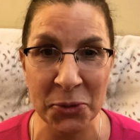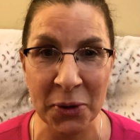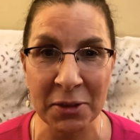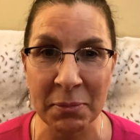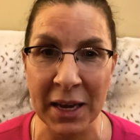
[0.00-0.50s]

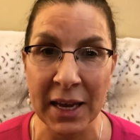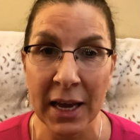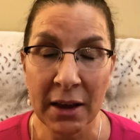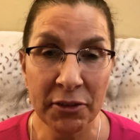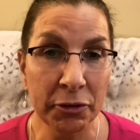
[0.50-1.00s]
with me,
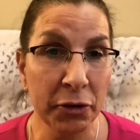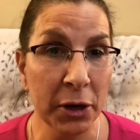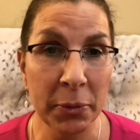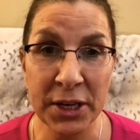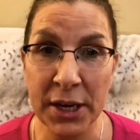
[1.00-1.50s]
feel free to
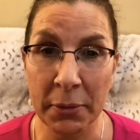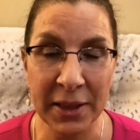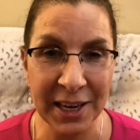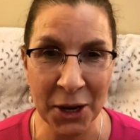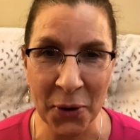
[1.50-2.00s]
reach out with
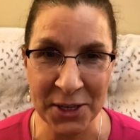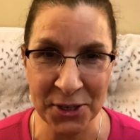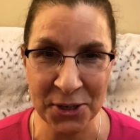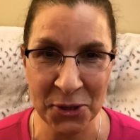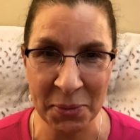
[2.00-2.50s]
any
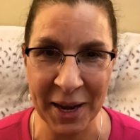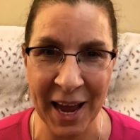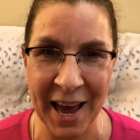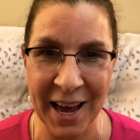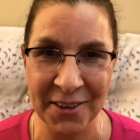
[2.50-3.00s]
questions you may
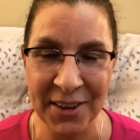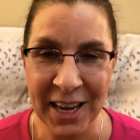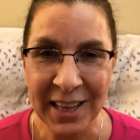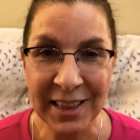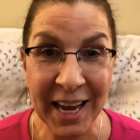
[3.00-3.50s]
have.
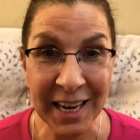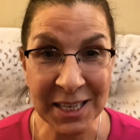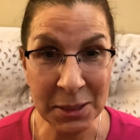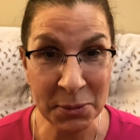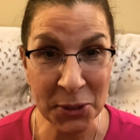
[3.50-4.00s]
Like and
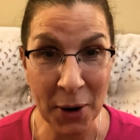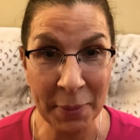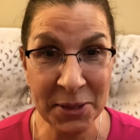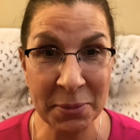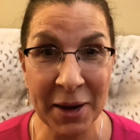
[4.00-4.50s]

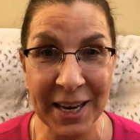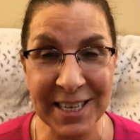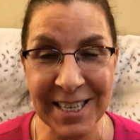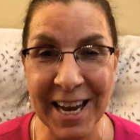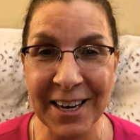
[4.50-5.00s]
subscribe to my
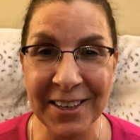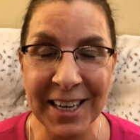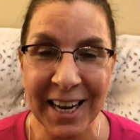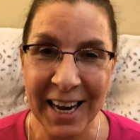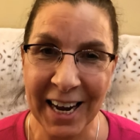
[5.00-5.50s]
channel,
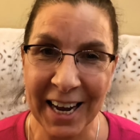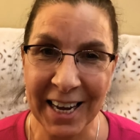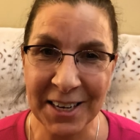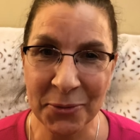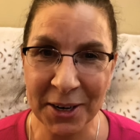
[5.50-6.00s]

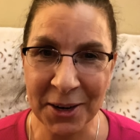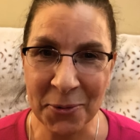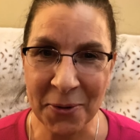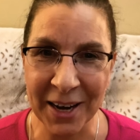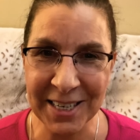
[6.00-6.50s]
and we're gonna
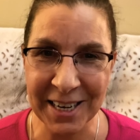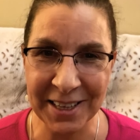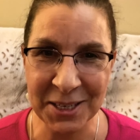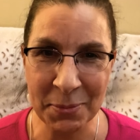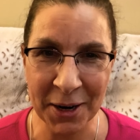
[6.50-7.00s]
watch how
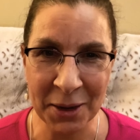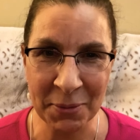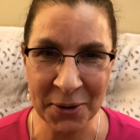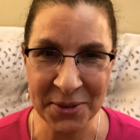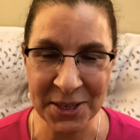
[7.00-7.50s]
this market
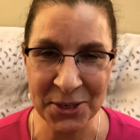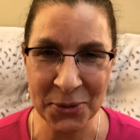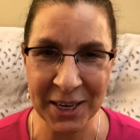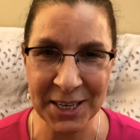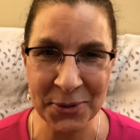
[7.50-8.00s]
moves in
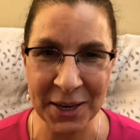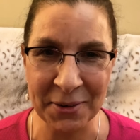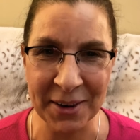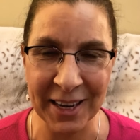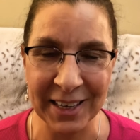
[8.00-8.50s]

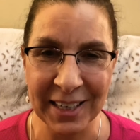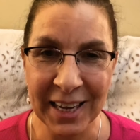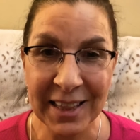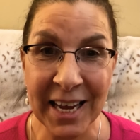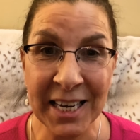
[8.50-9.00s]
2021.
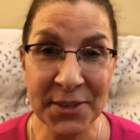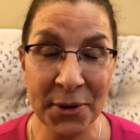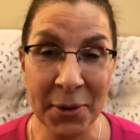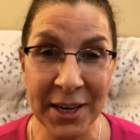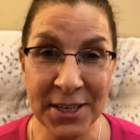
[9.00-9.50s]
Thanks for
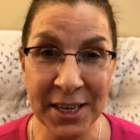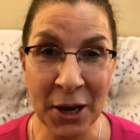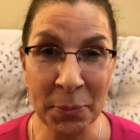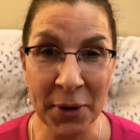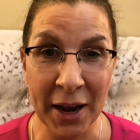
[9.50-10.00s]
watching.
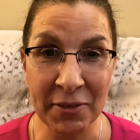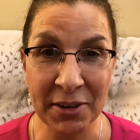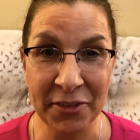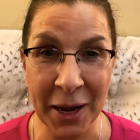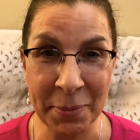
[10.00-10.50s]
Hope you're having a
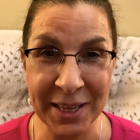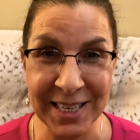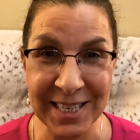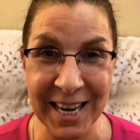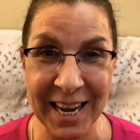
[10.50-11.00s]

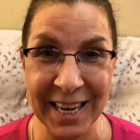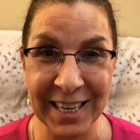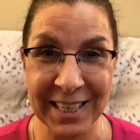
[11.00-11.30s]
fabulous day.